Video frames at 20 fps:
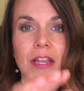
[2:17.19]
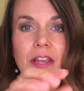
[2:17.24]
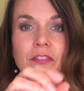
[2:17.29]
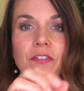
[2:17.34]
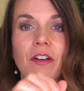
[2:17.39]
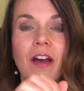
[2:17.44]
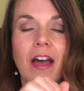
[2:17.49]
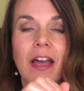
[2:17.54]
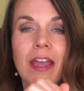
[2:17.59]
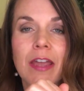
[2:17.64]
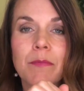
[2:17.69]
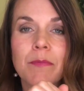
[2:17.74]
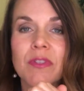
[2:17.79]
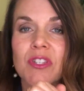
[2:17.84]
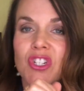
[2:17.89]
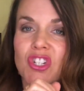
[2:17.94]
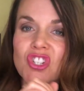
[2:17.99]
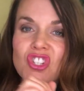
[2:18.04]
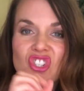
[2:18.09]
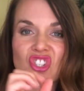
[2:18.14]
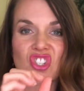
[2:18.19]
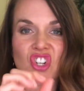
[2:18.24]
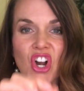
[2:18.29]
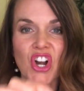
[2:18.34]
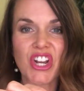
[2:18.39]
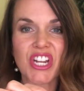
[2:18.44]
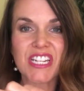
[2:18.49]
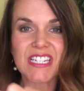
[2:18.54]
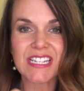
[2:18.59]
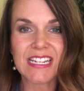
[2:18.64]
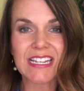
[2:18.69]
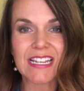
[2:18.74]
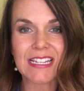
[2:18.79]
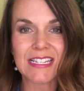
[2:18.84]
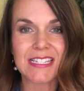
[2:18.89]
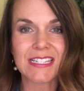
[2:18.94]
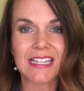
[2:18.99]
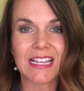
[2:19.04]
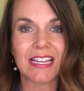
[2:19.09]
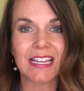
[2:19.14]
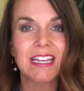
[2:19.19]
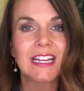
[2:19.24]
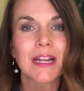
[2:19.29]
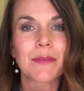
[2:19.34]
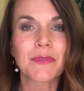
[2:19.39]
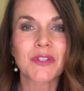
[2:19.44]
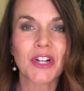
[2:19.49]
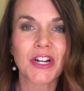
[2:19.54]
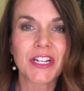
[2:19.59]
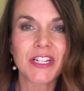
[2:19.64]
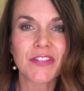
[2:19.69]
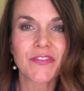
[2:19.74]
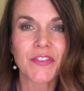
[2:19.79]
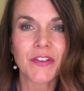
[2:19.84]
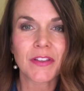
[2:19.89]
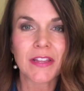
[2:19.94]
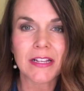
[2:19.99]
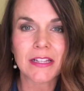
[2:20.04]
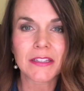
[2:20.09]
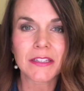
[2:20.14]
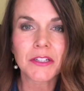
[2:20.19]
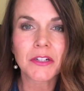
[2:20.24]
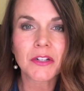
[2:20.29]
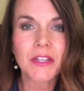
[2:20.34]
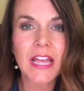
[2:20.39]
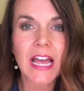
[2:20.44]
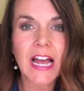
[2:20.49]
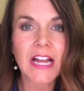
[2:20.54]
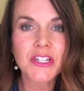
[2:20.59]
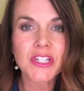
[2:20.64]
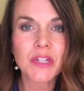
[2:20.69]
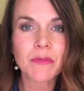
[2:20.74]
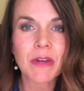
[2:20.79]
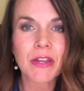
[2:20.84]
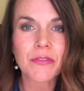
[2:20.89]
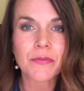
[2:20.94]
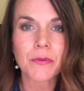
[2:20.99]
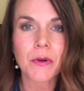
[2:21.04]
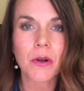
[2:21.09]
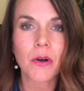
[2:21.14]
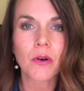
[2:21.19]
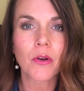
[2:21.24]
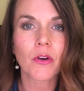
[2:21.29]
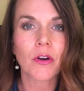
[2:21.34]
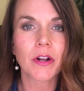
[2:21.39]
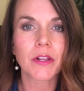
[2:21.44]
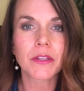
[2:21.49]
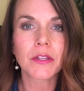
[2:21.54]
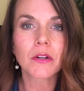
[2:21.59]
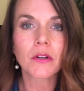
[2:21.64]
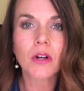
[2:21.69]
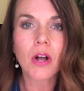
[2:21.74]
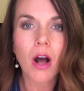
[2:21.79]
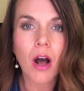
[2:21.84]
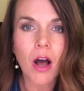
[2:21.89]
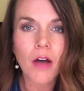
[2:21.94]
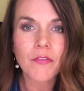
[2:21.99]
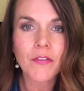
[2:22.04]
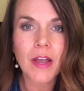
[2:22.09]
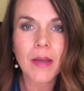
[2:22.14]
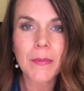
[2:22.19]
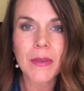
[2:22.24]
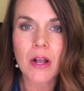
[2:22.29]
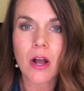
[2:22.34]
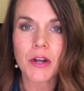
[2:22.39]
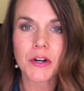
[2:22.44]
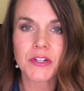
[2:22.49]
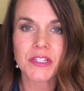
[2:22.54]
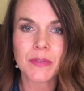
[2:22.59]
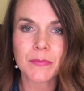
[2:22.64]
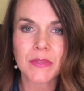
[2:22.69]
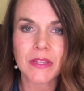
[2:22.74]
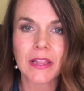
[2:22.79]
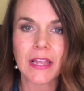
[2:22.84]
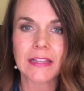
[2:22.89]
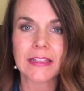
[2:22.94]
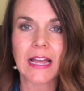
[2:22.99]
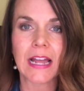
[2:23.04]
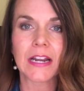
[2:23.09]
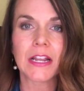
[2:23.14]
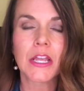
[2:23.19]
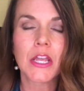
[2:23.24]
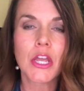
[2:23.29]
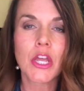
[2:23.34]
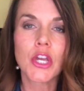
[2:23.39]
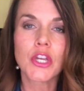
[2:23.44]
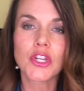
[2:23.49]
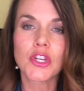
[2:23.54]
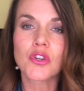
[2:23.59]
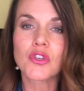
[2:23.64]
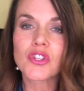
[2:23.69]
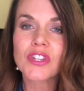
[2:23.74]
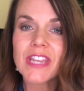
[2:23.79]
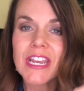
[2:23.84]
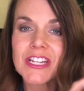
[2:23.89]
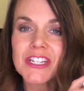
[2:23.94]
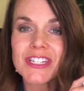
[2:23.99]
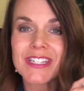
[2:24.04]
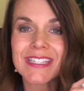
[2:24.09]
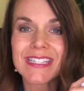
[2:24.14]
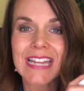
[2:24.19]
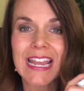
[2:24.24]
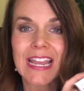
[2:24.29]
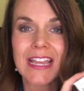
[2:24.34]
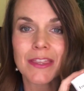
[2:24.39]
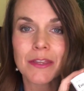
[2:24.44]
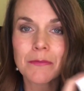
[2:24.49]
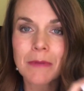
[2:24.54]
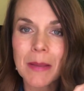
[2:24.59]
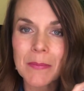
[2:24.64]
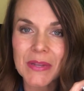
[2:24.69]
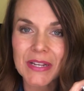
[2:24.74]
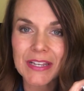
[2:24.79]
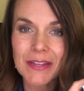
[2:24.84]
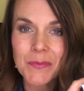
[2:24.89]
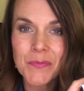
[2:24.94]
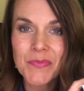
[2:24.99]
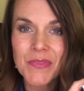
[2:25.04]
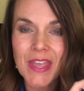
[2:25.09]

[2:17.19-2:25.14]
If I'm just starting to get sick and I'm starting to feel like a little catch in my throat or a little cough coming on or something like that, usually I just take the remedy